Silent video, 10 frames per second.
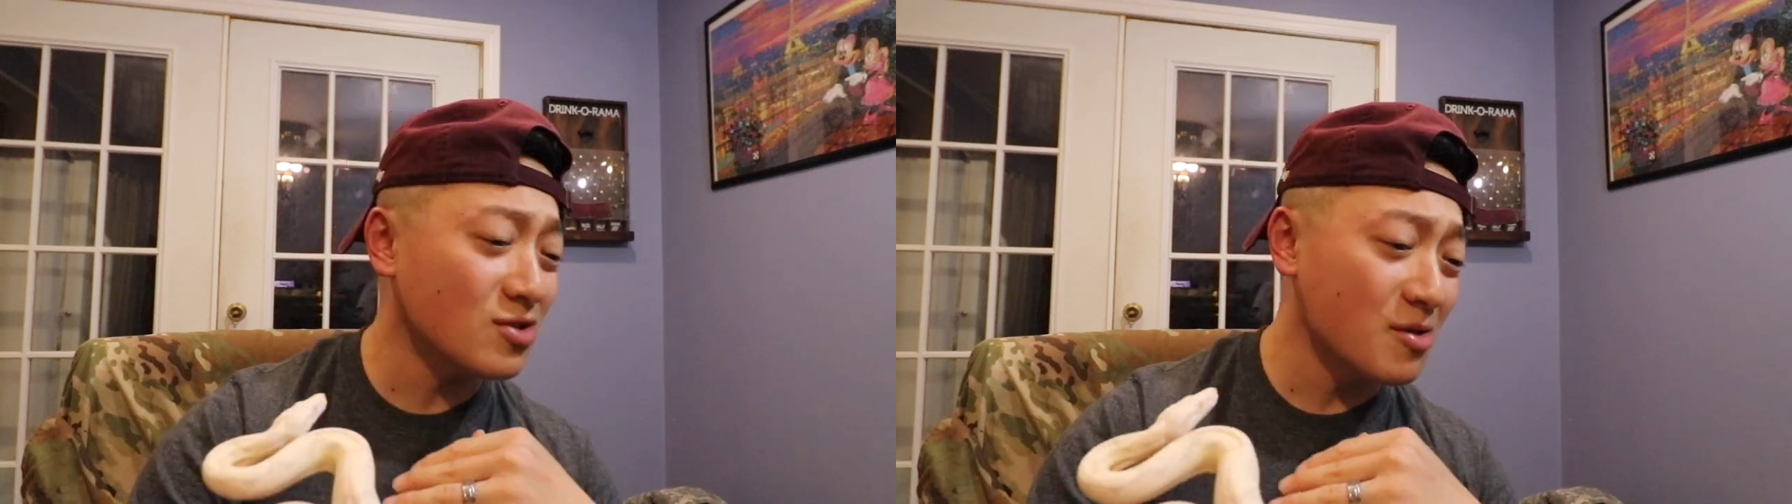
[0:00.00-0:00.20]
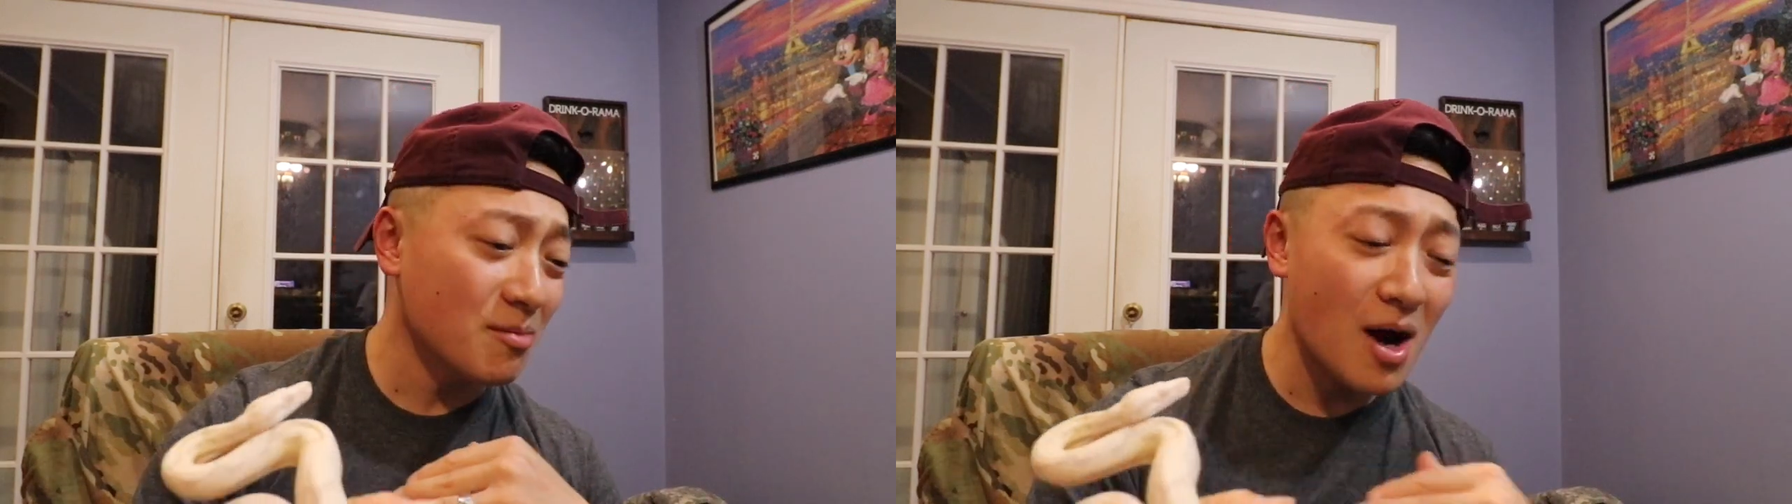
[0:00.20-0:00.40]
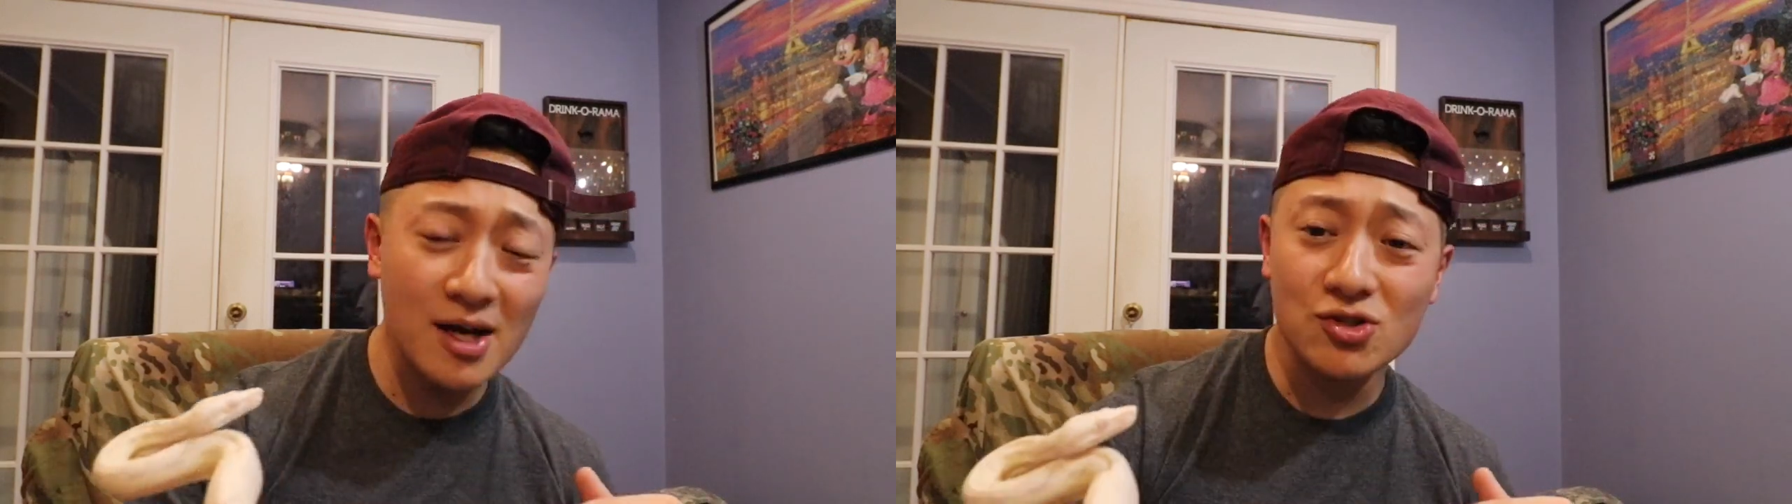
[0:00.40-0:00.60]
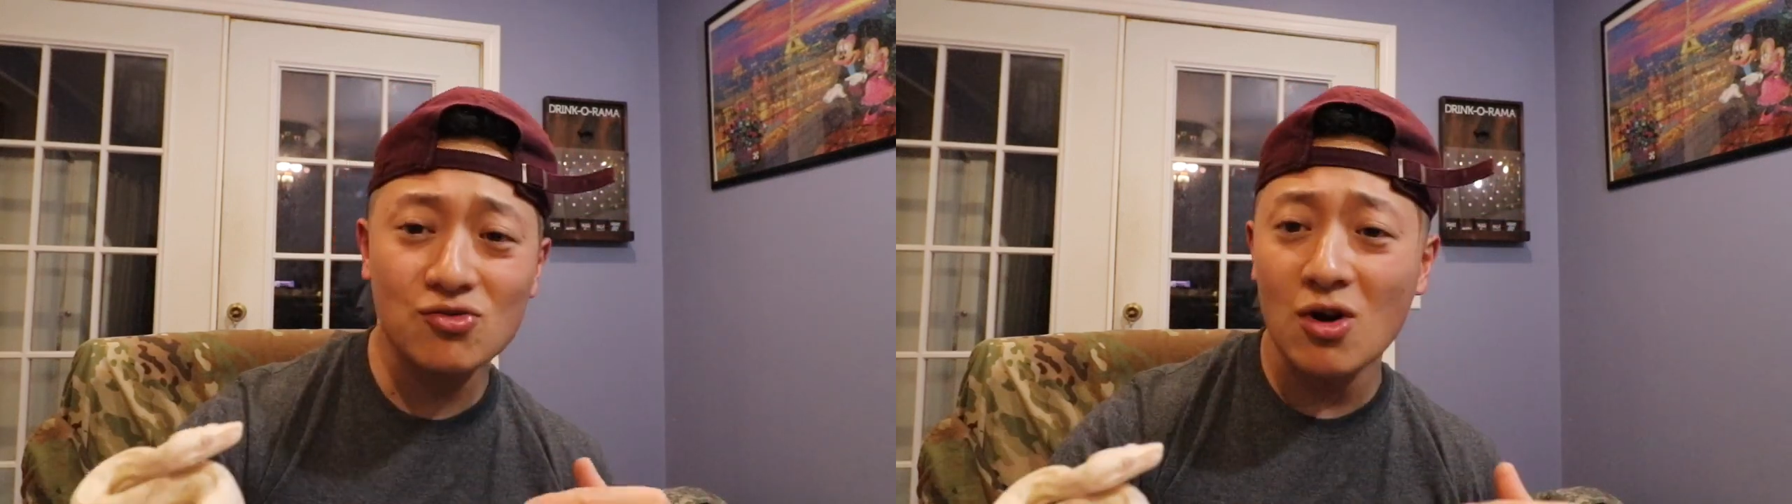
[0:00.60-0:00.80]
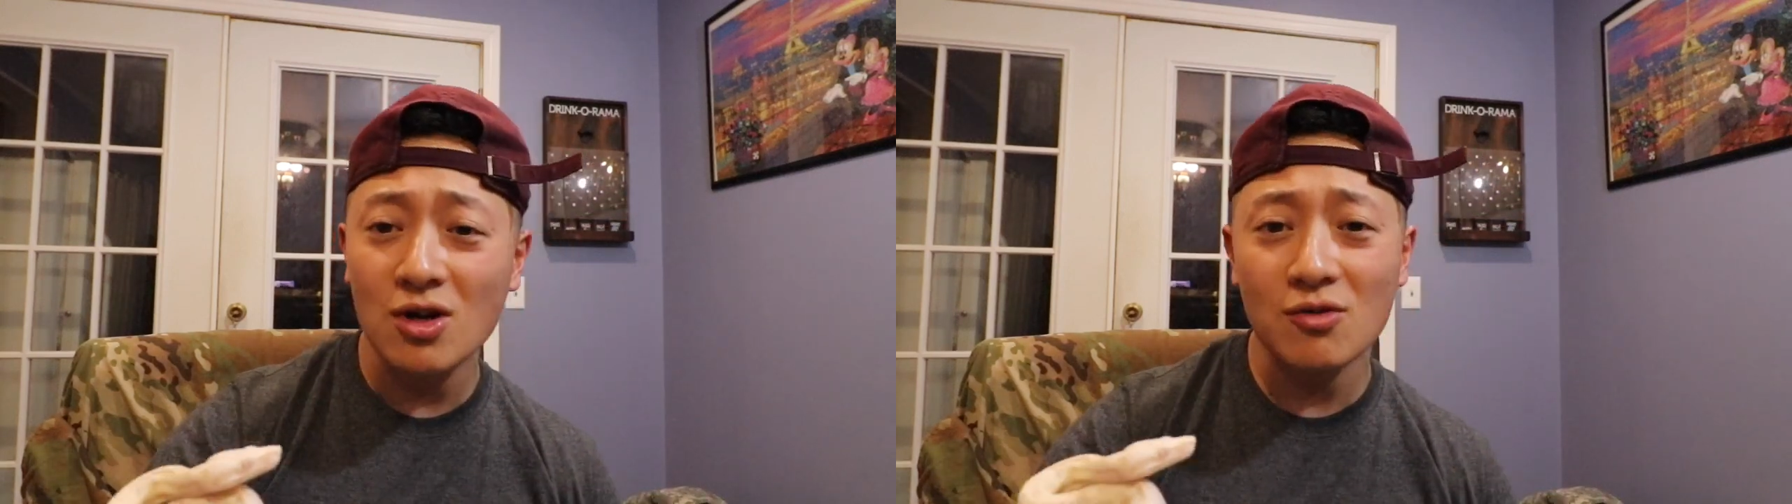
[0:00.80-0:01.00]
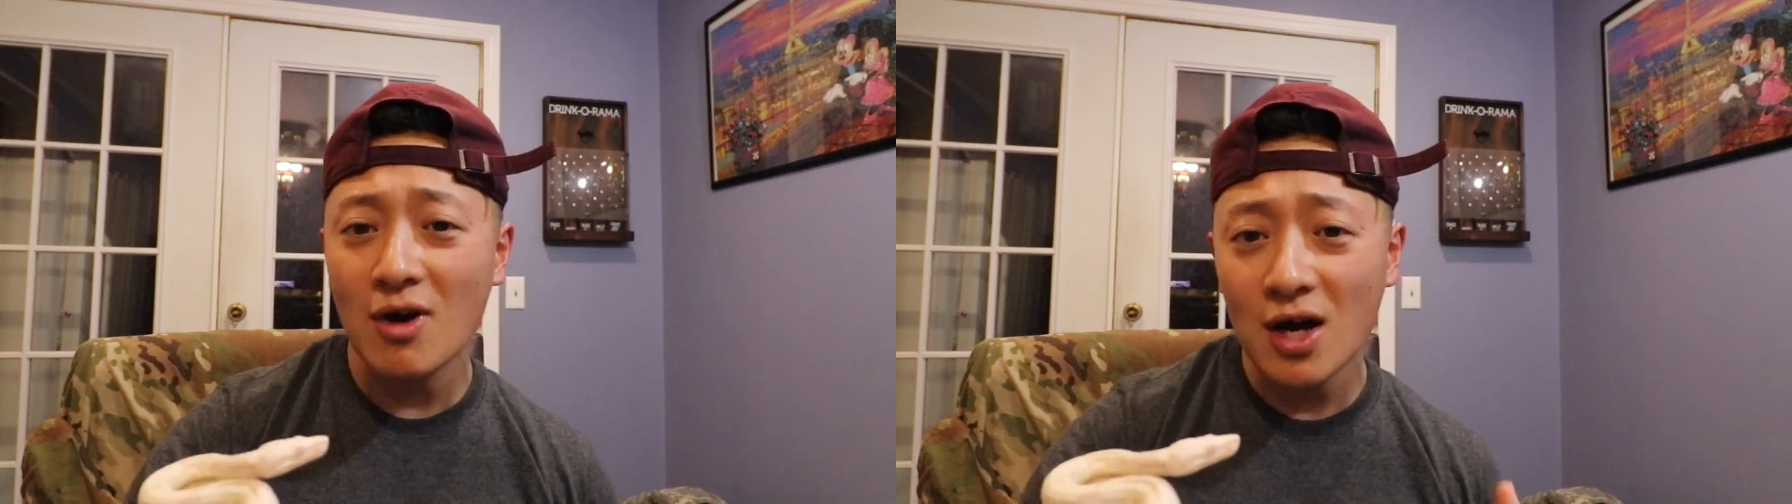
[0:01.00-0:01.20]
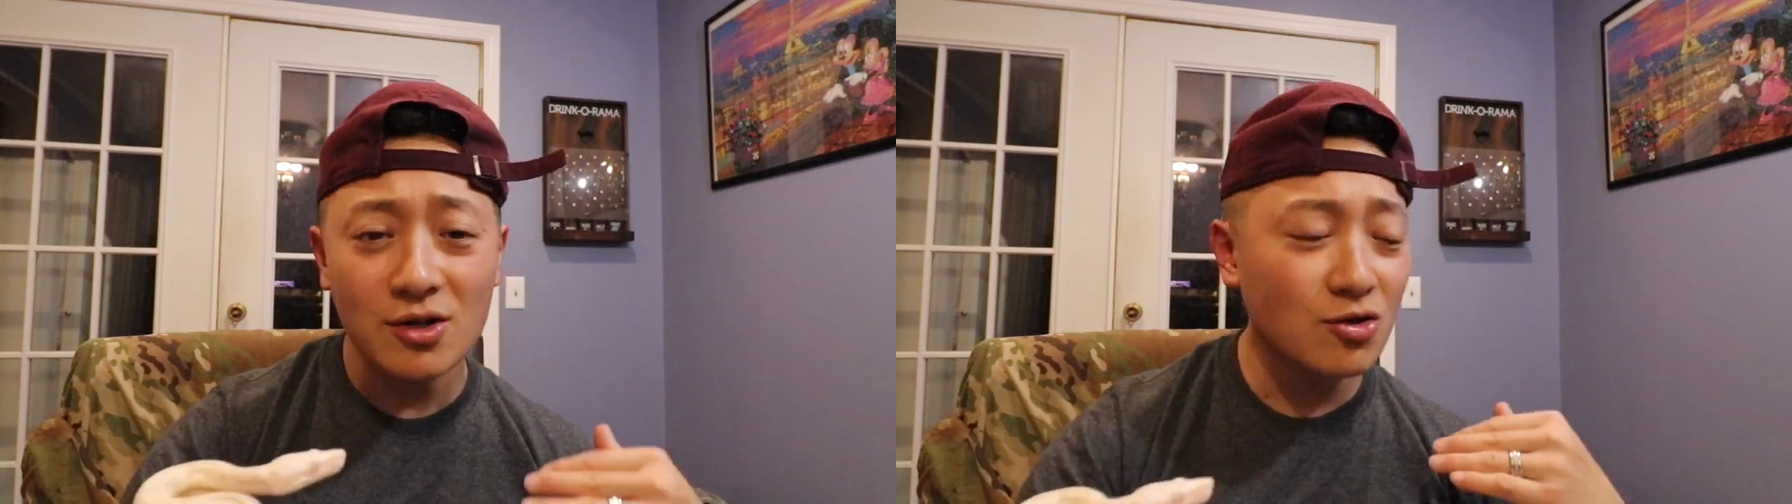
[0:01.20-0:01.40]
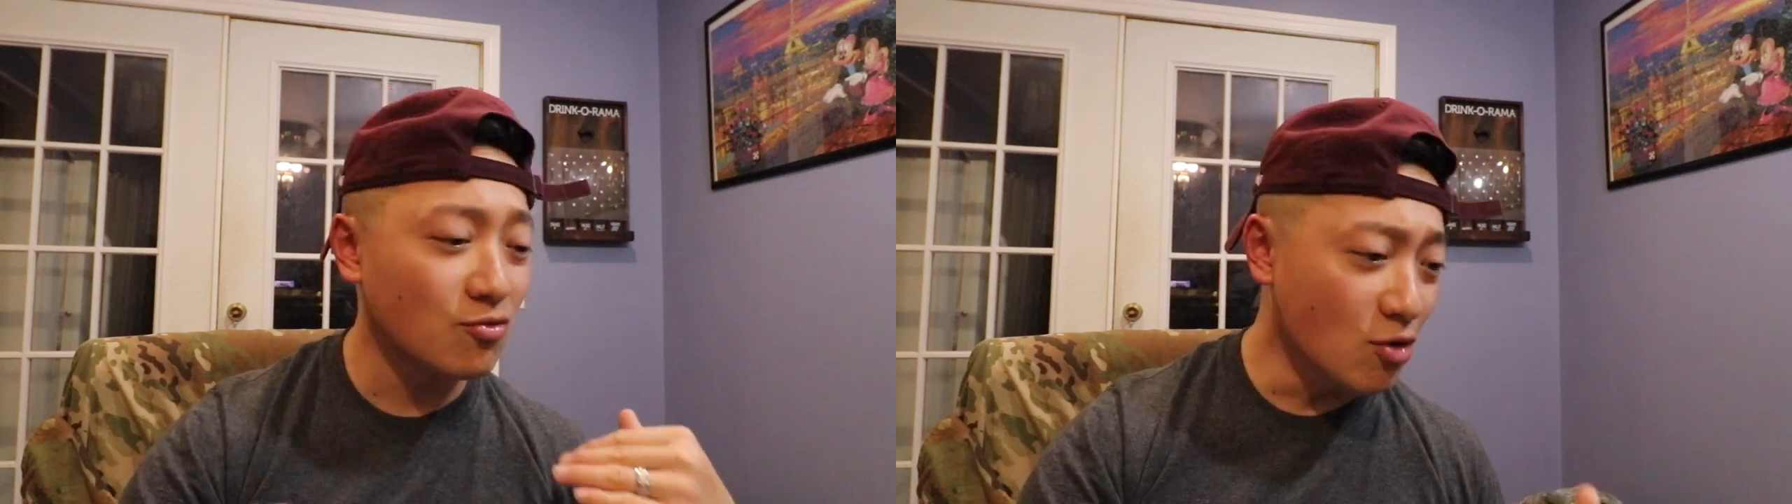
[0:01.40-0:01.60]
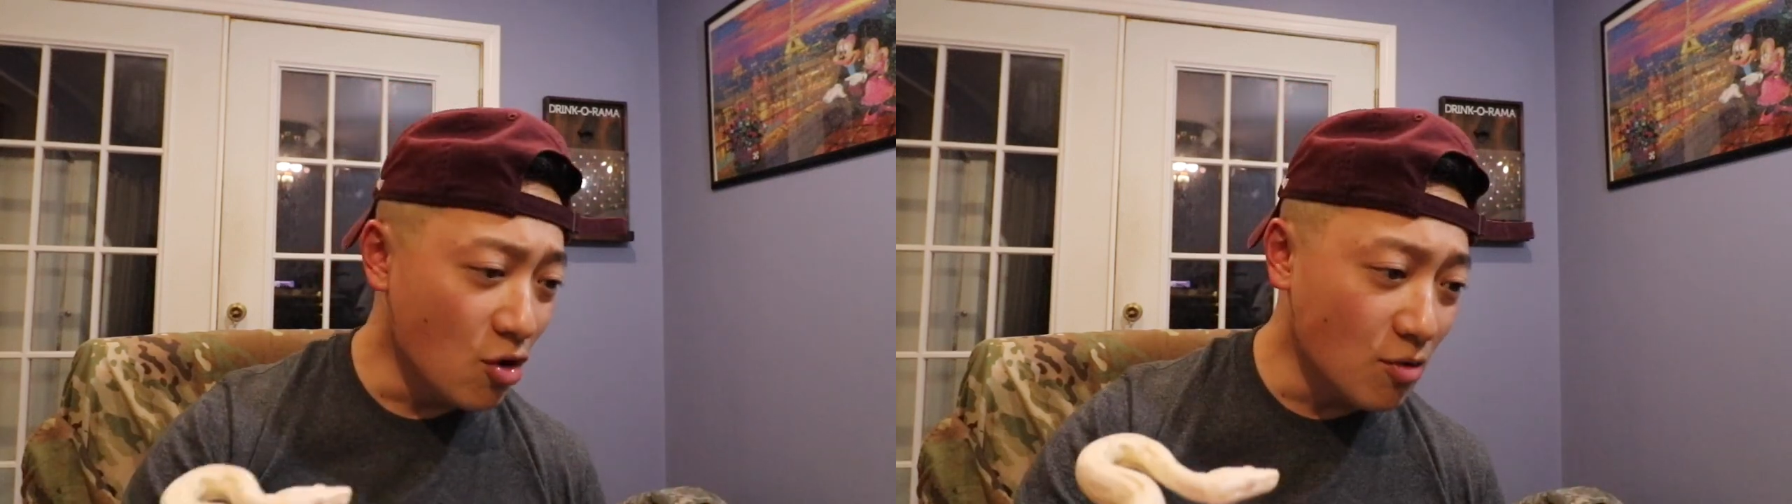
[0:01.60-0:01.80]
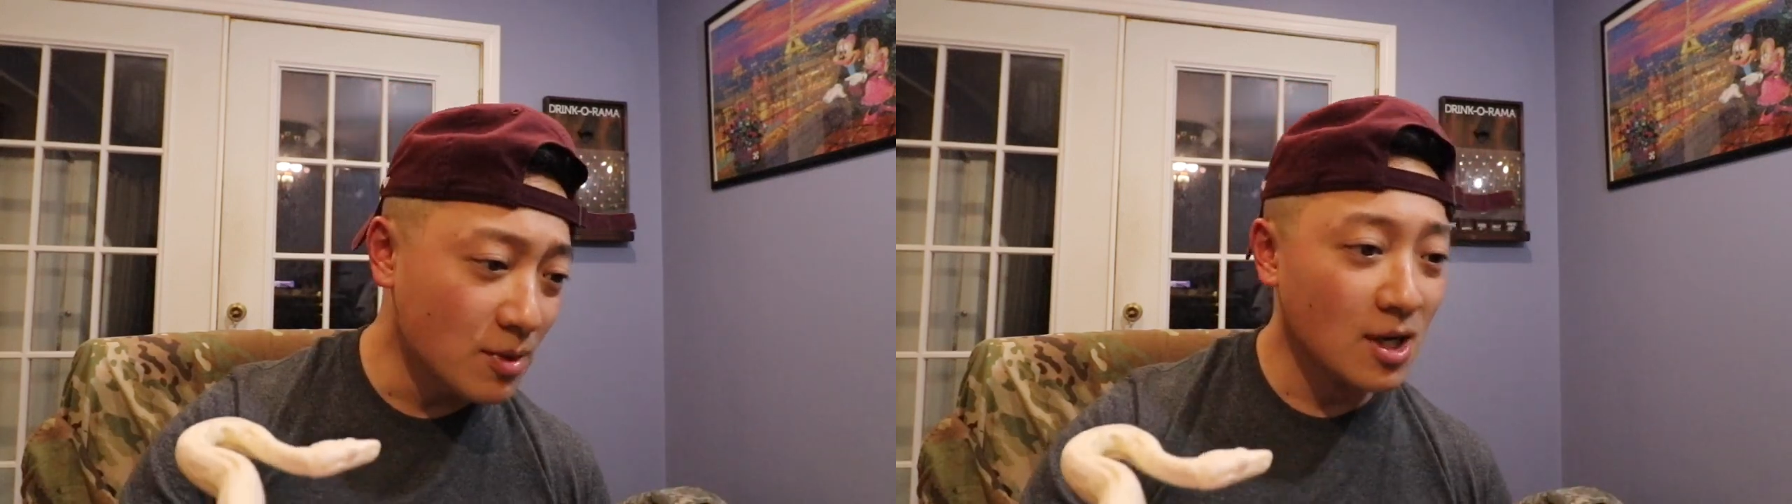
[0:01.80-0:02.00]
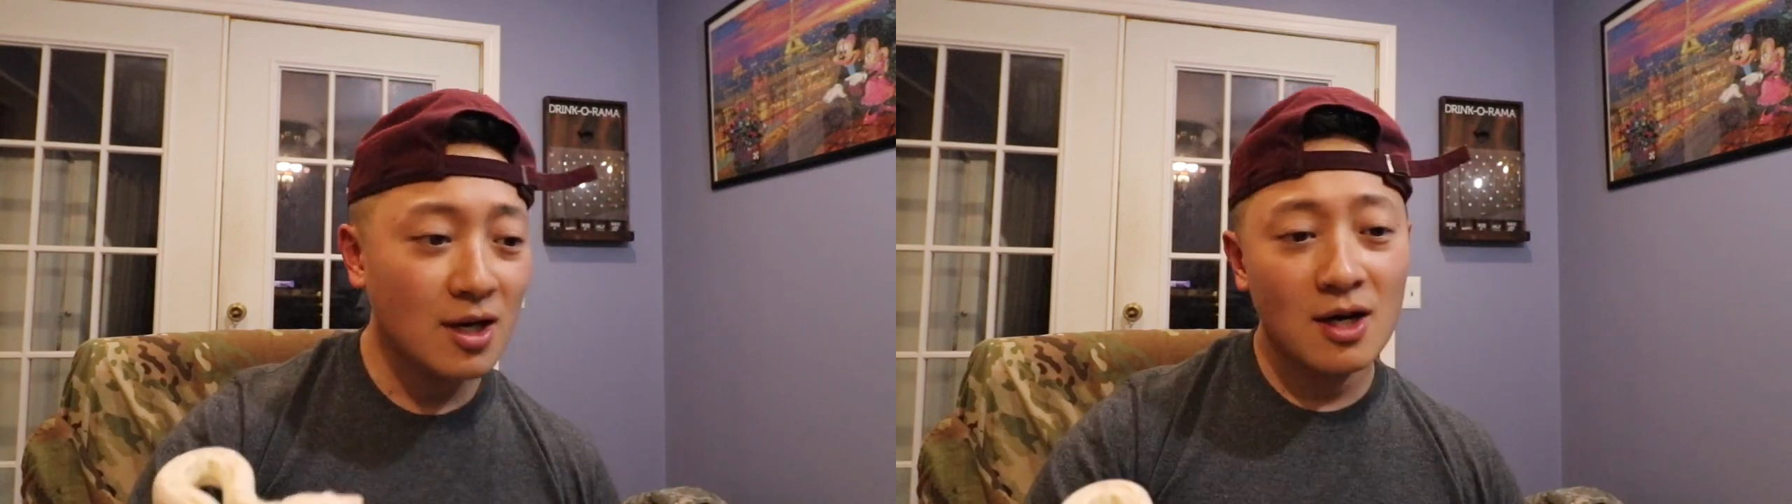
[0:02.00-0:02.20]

there mice crawling around in your room?